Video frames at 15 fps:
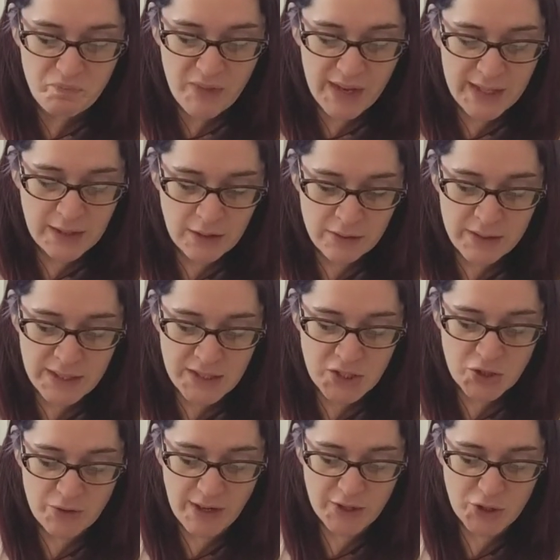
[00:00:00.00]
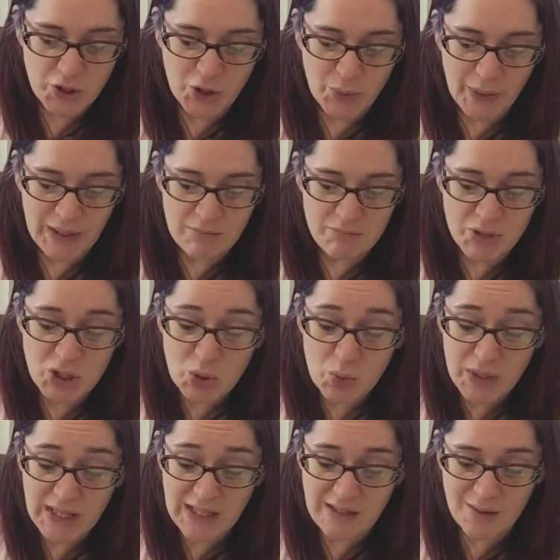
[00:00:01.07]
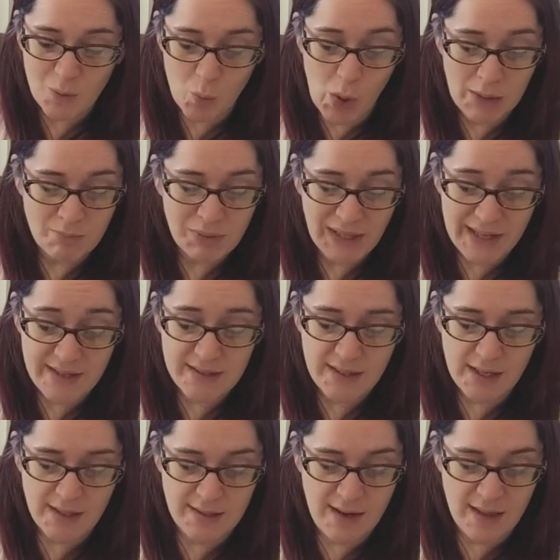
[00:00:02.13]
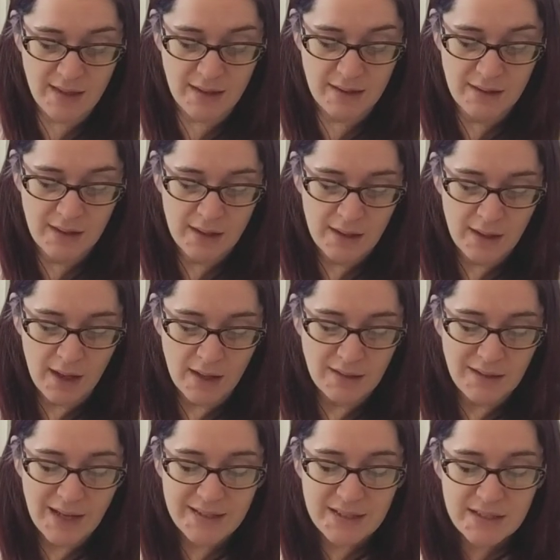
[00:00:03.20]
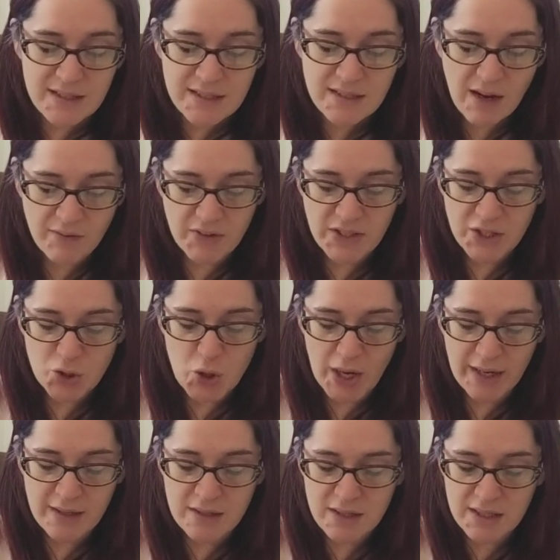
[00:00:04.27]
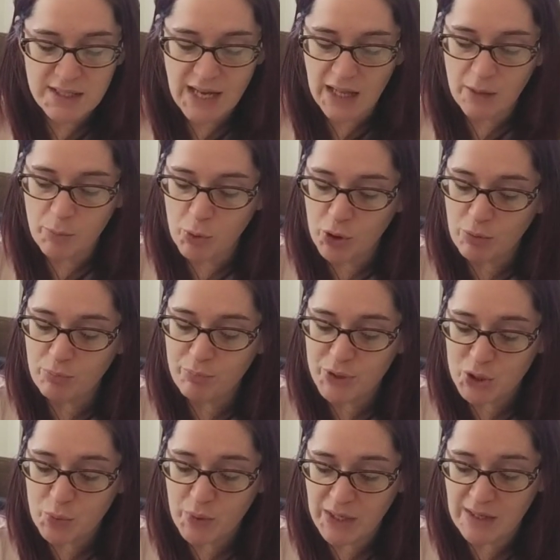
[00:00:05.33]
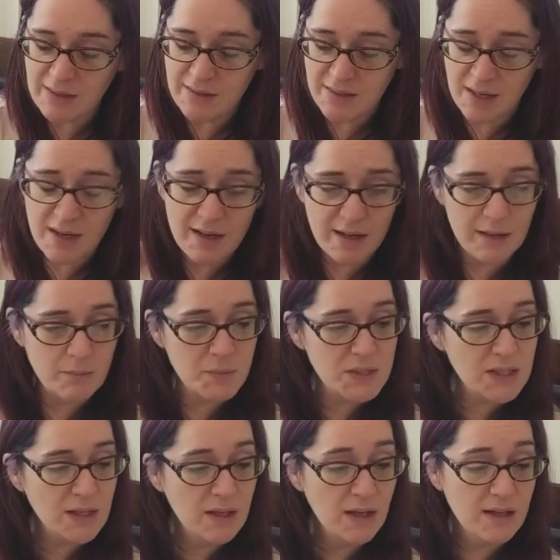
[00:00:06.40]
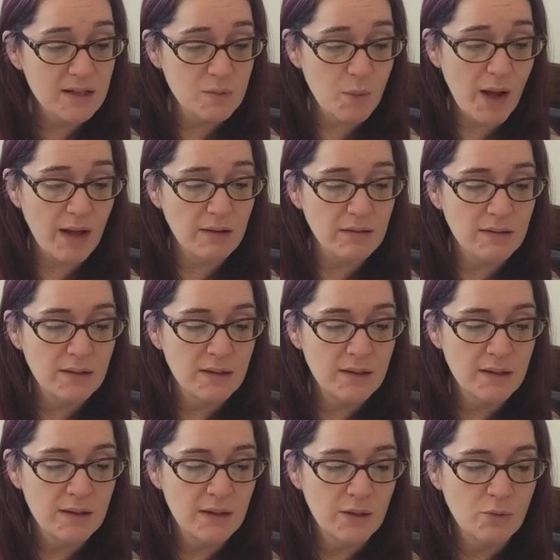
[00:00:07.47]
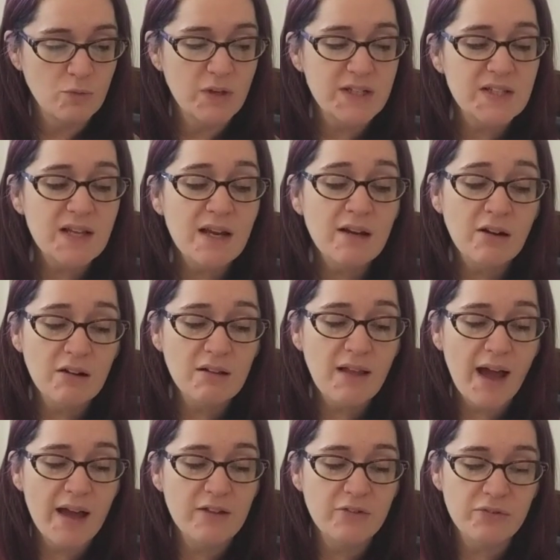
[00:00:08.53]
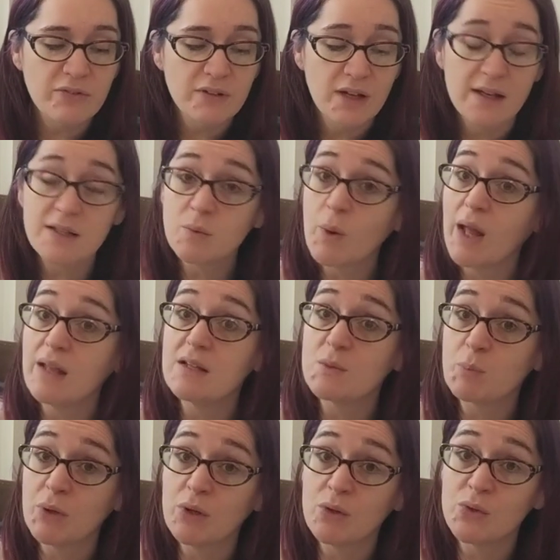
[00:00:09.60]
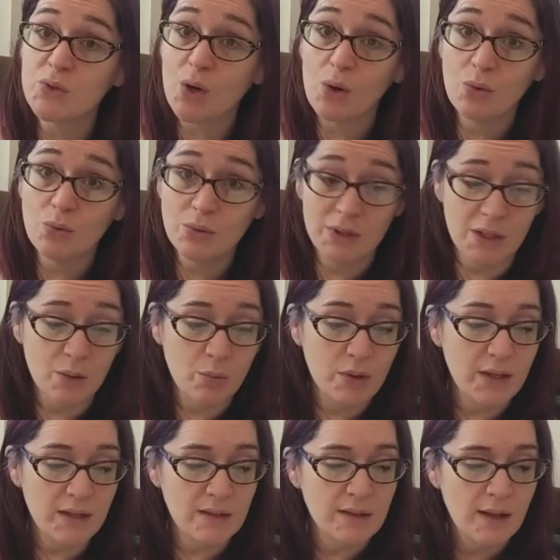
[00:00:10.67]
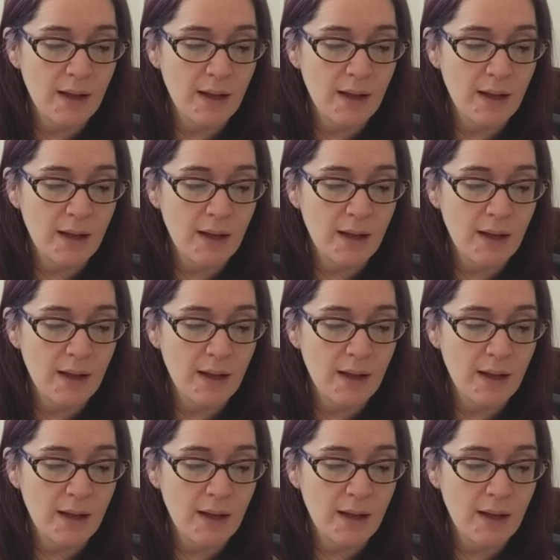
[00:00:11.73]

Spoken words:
In learning to direct her queen between one place and another, Lessa discovered that dragons could teleport between times as well. Risking her life, as well as Pern's only queen,